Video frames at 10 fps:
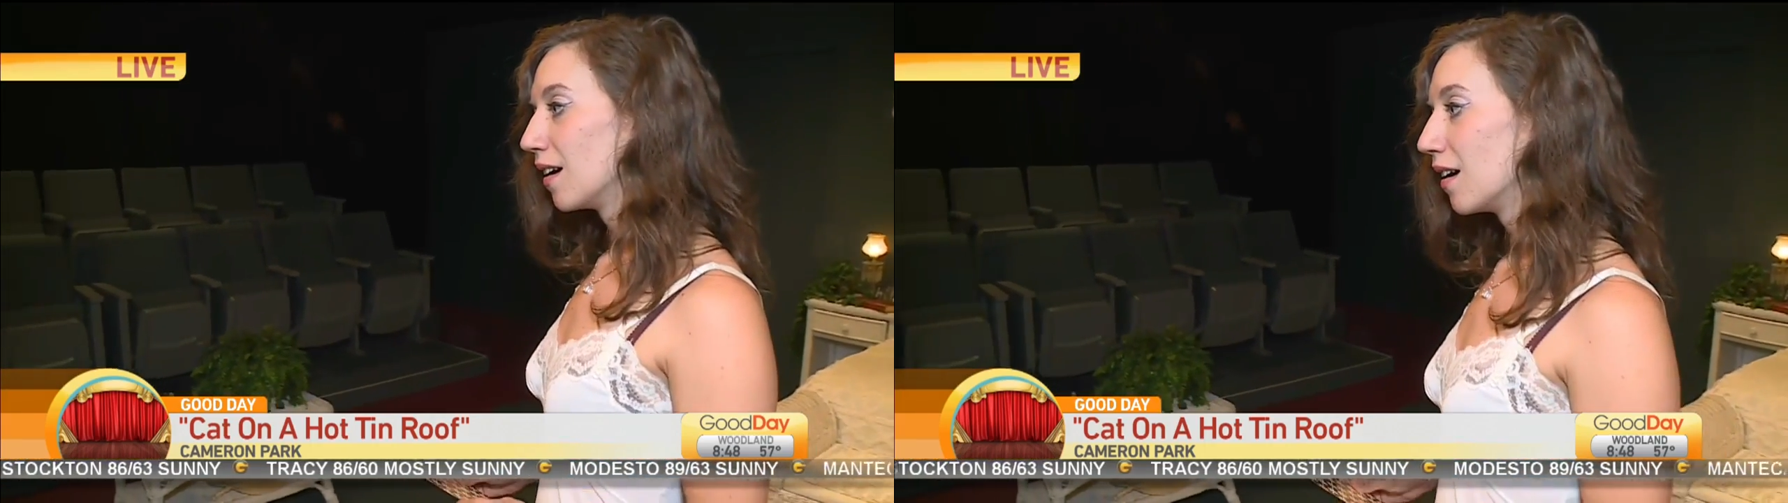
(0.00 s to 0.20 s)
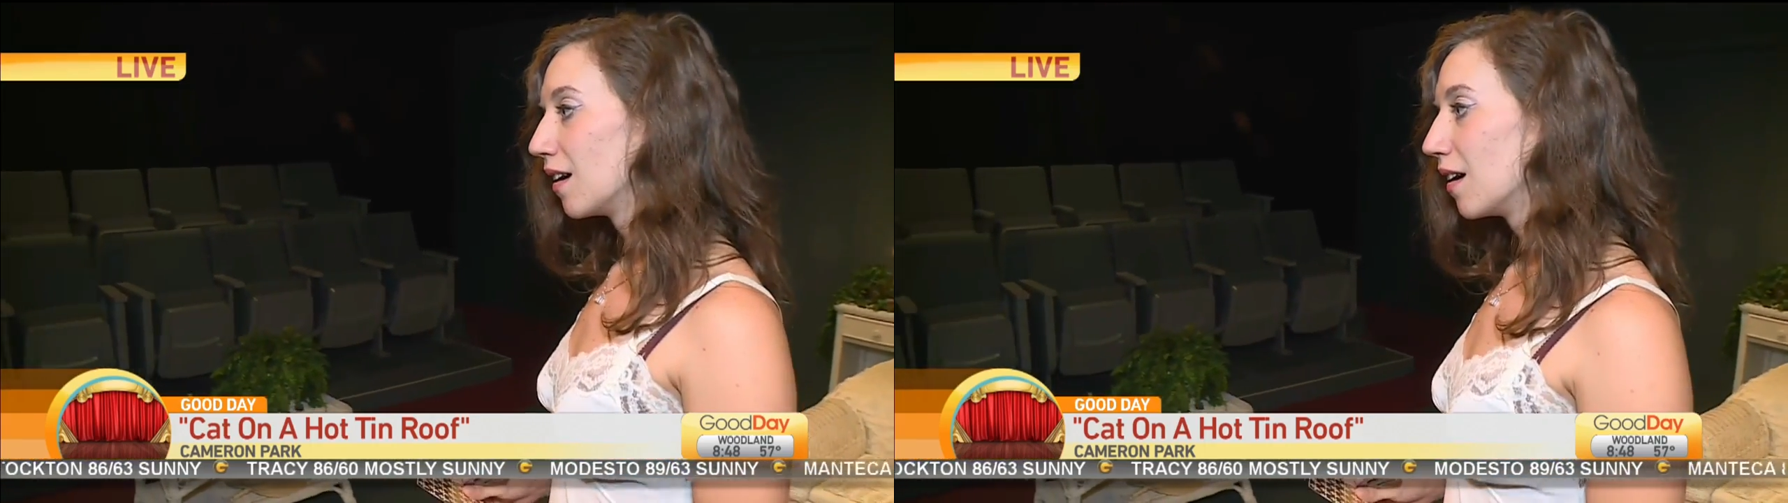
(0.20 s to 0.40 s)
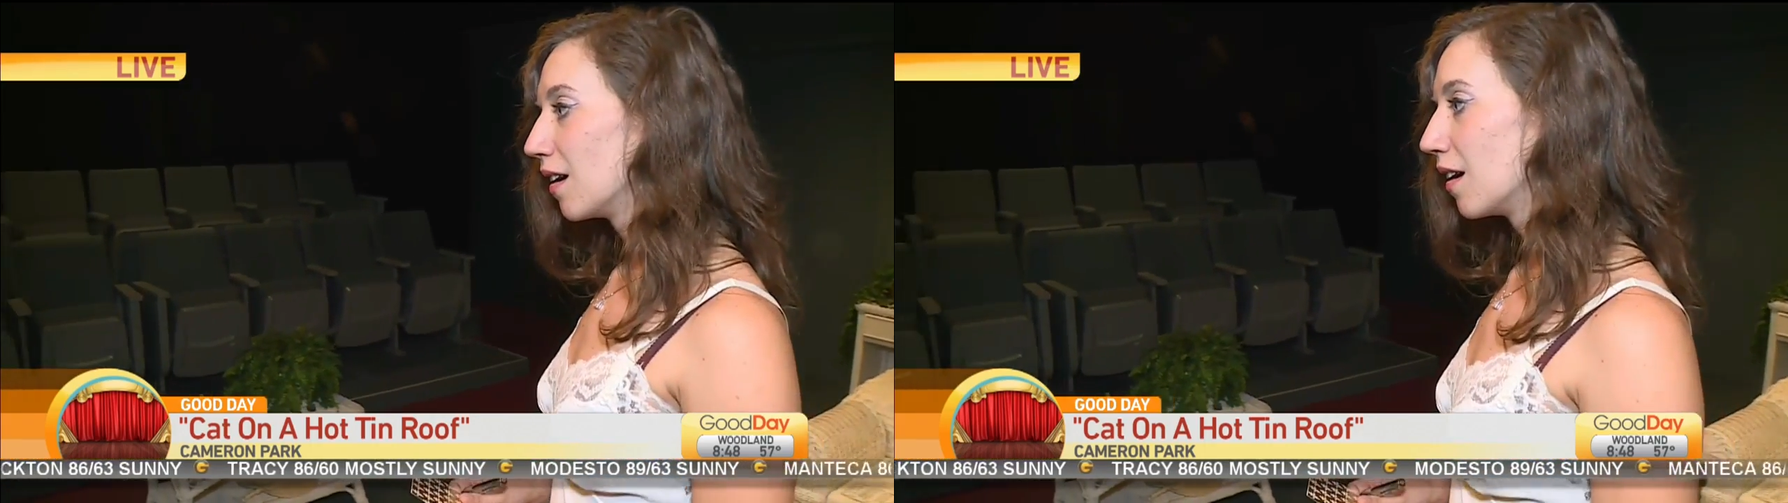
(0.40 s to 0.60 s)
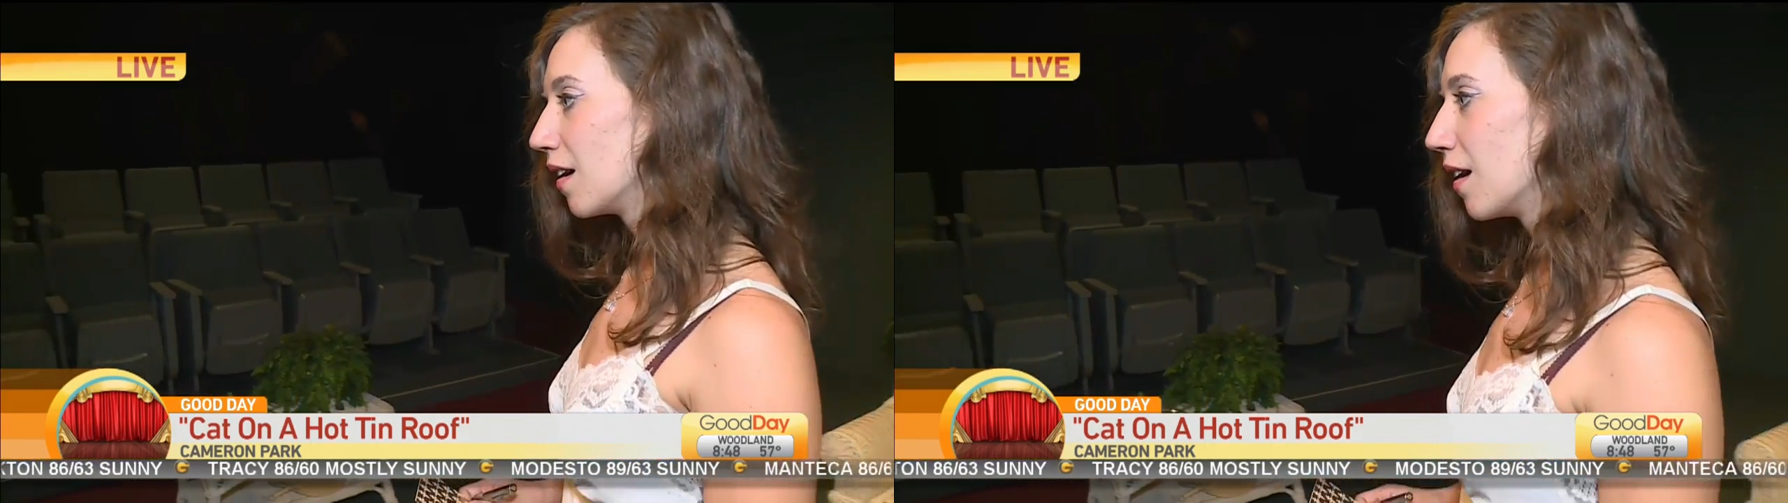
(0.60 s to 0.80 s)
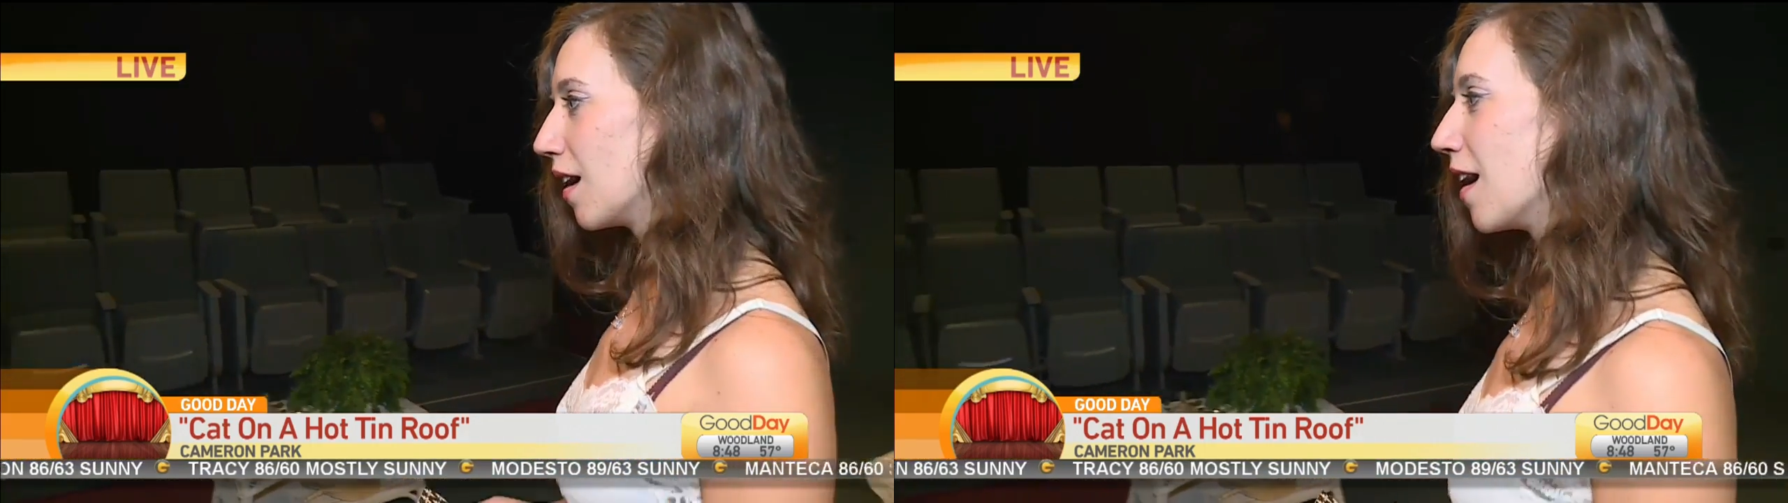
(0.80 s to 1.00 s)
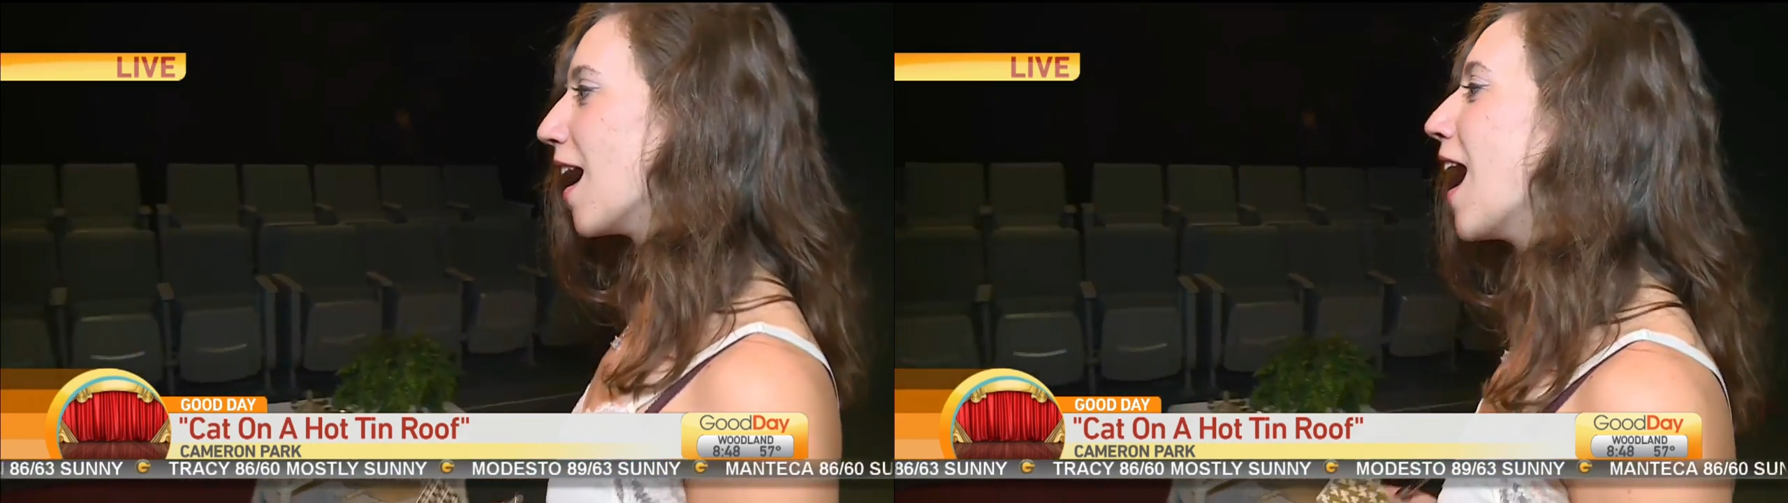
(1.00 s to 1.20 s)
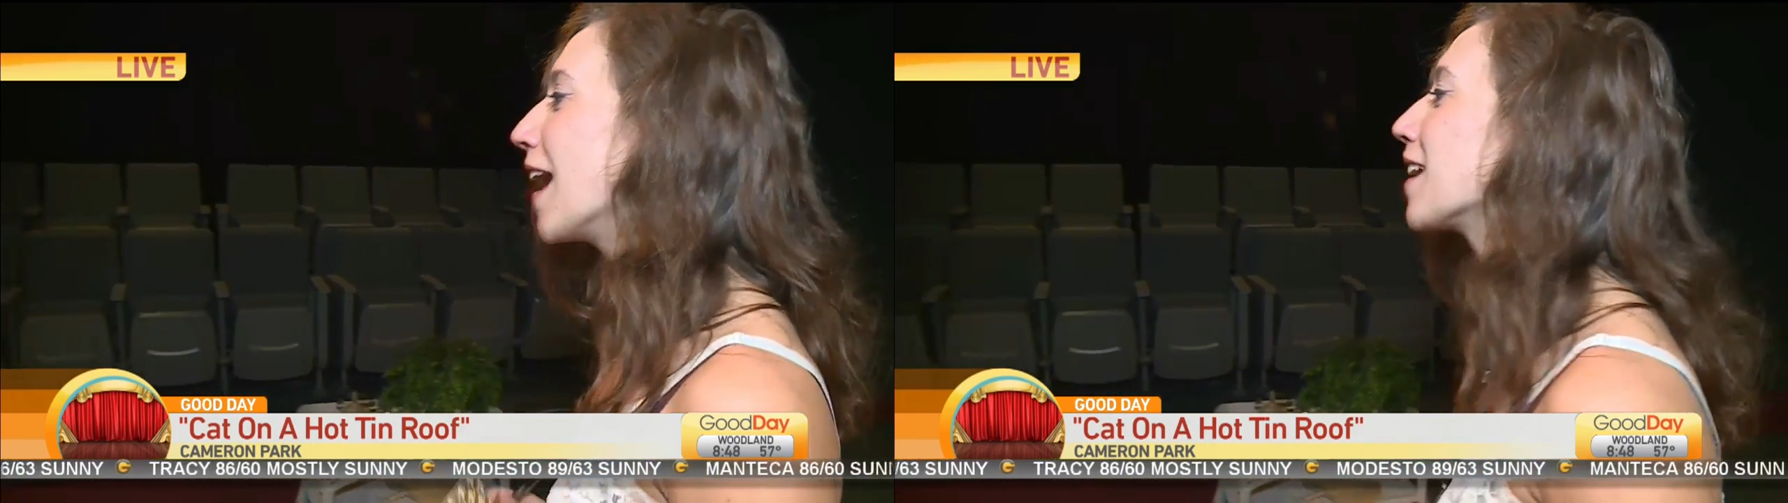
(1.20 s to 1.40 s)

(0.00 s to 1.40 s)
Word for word: show now. Yeah.